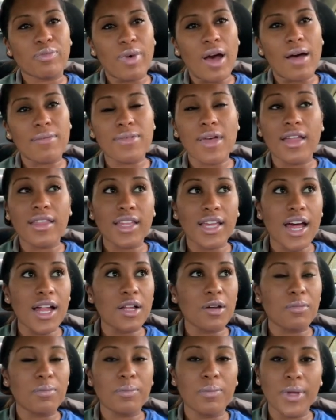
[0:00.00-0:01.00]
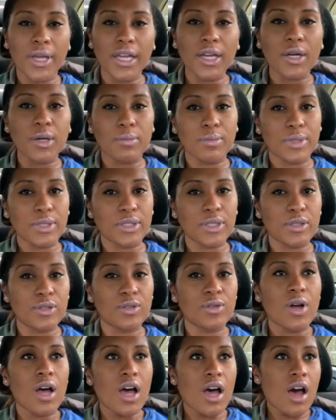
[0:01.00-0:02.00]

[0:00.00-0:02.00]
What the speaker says: popped out the color pink or blue.